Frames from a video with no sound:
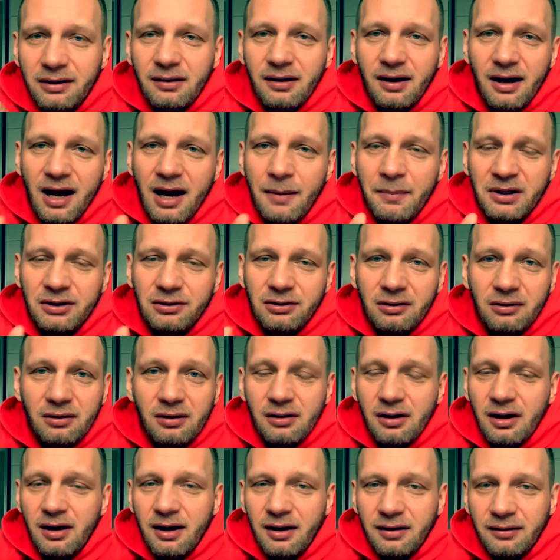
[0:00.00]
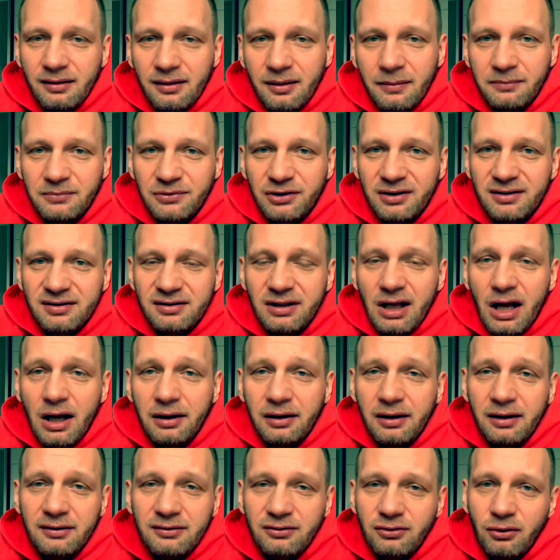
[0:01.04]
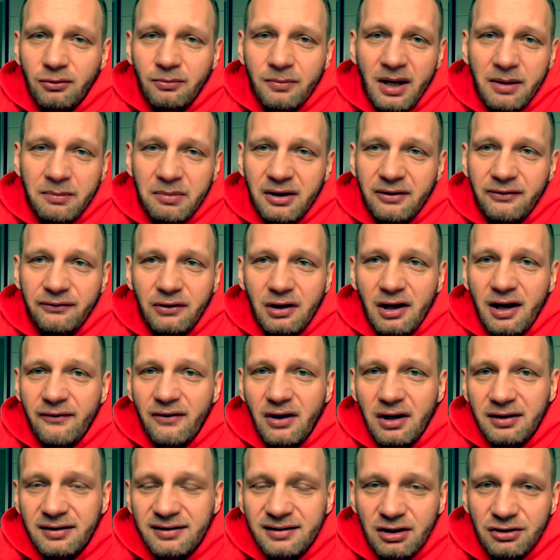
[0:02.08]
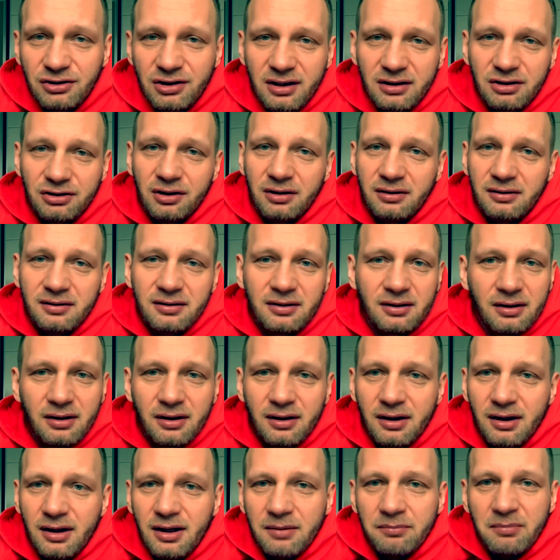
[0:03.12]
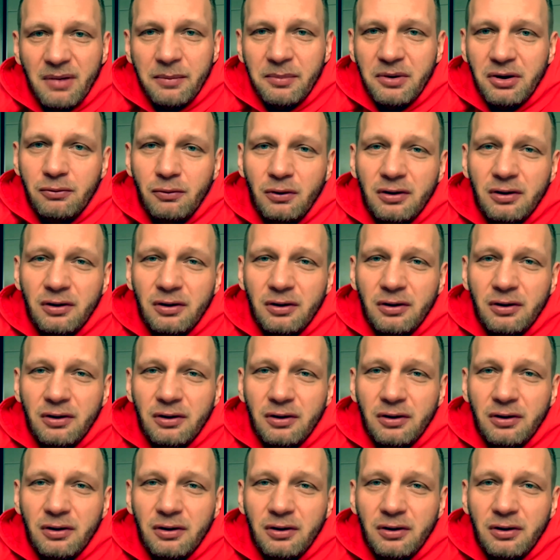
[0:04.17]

amateur and I'm just starting, so maybe if you have any suggestions, maybe you want to